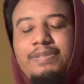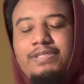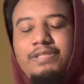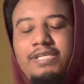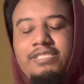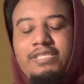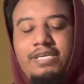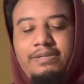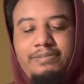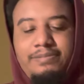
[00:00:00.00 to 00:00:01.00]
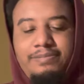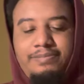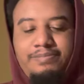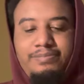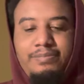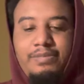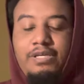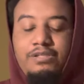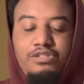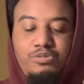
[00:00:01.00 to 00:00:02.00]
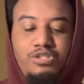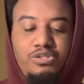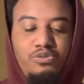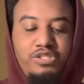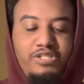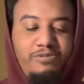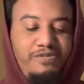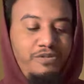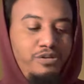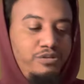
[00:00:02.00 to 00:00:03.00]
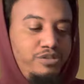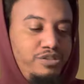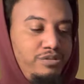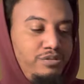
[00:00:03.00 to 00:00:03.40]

So let's see. Two of Swords in reverse.